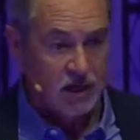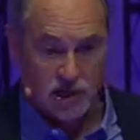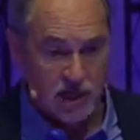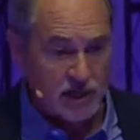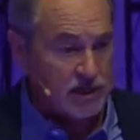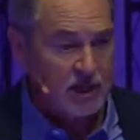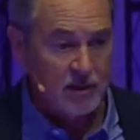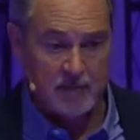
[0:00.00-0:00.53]

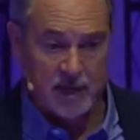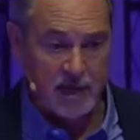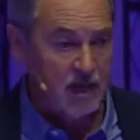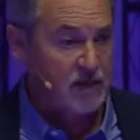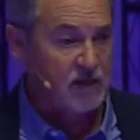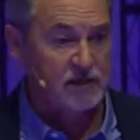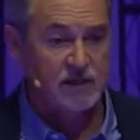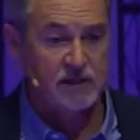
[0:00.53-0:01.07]
Just let me
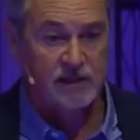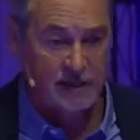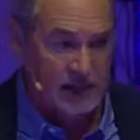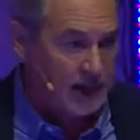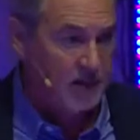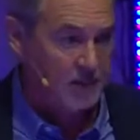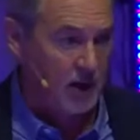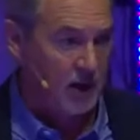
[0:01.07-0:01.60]
hear you
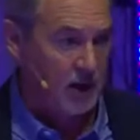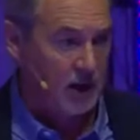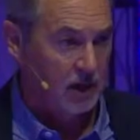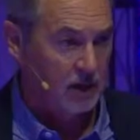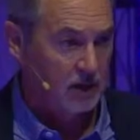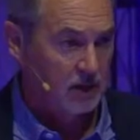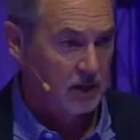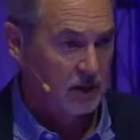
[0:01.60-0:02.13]
sing about it.
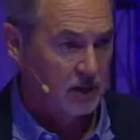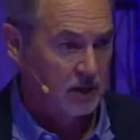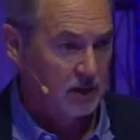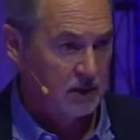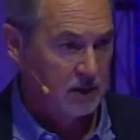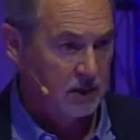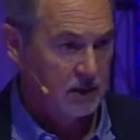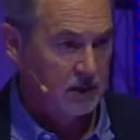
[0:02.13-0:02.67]

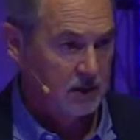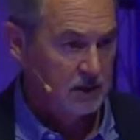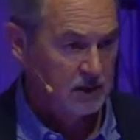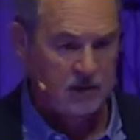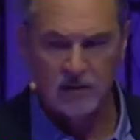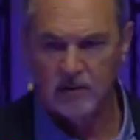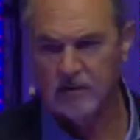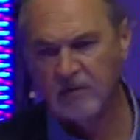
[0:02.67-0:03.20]

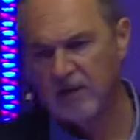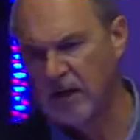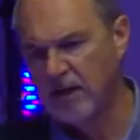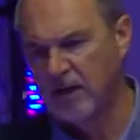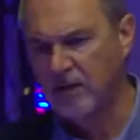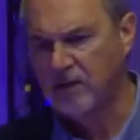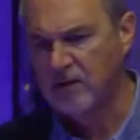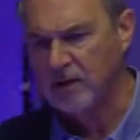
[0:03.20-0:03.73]
Oh,
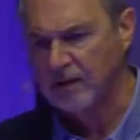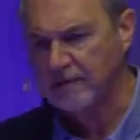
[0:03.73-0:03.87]
hallelujah.